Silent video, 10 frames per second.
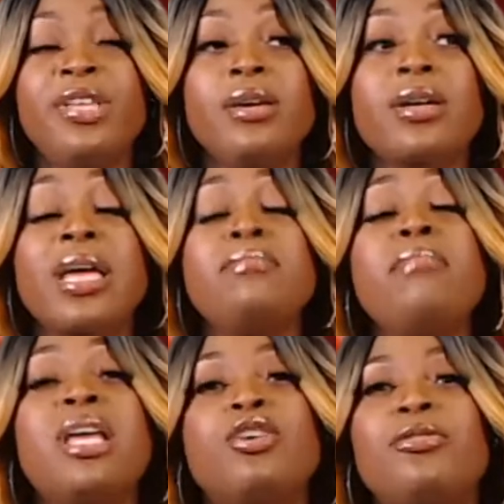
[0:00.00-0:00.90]
can
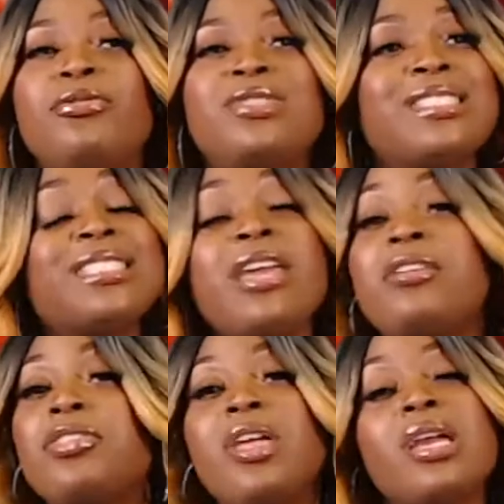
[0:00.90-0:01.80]
make you say
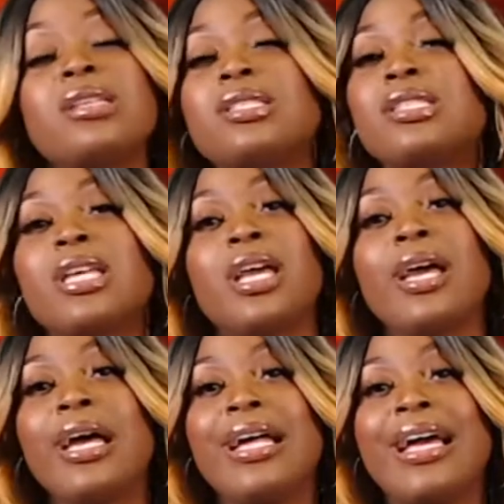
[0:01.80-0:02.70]
things
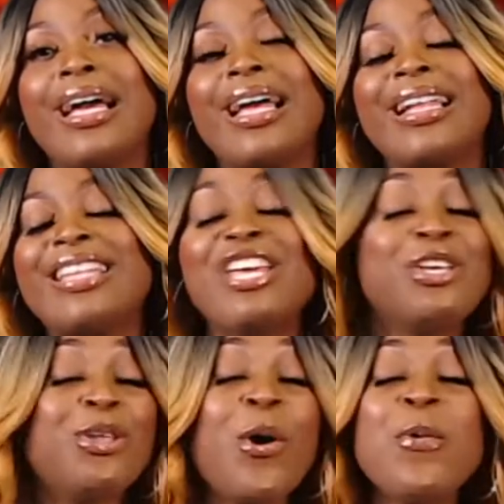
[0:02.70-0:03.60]
that you
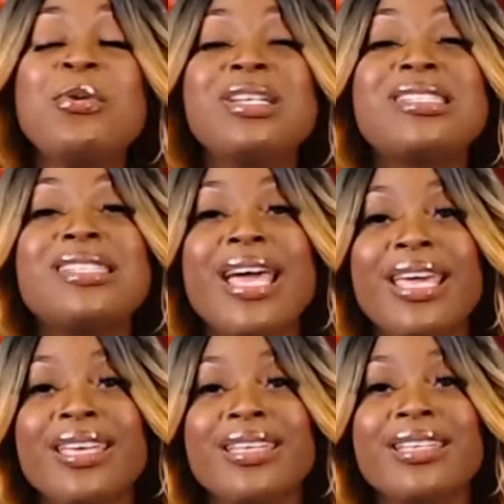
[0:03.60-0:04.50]
don't want to
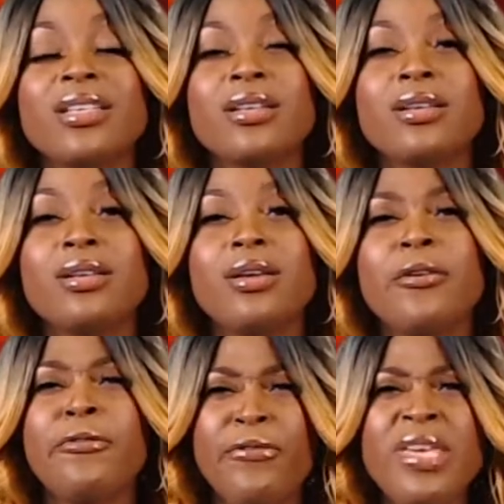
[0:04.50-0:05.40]
say.
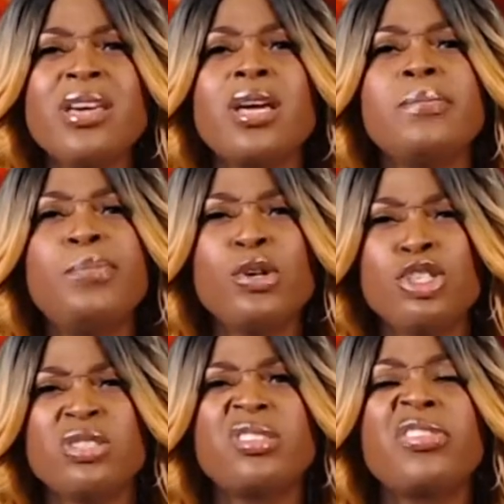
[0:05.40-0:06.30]
Fear can push
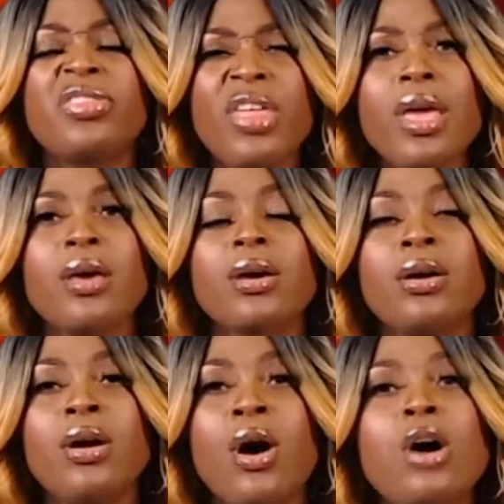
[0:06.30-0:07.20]
you to think
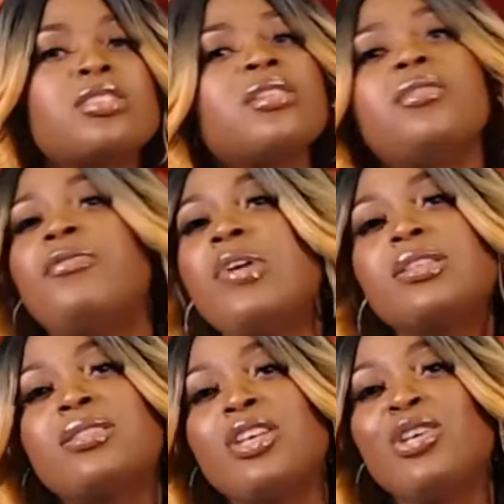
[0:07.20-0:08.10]
on certain
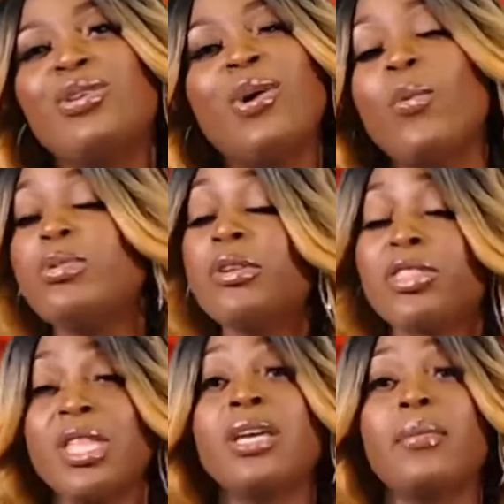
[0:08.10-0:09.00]
things that you don't want to
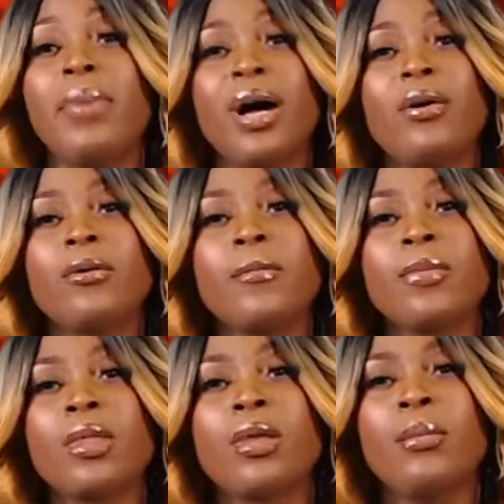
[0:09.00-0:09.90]
think about,
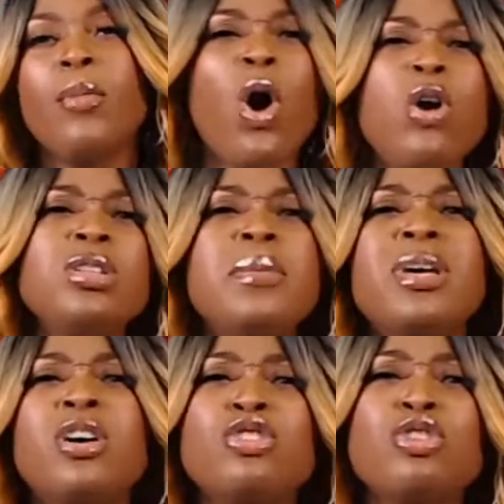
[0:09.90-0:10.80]
but only
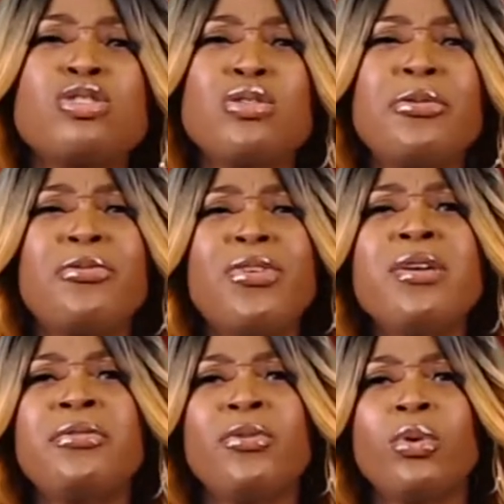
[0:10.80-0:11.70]
because you're so
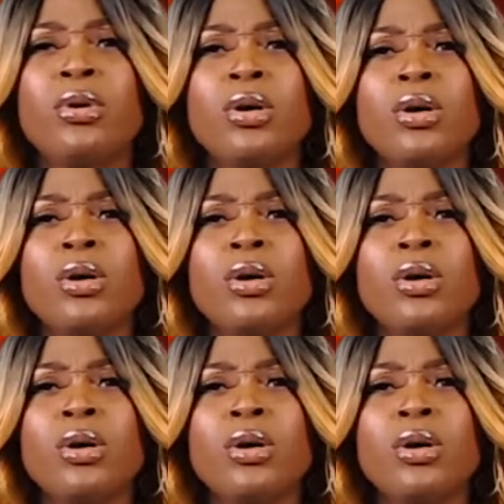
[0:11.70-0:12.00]
fearful.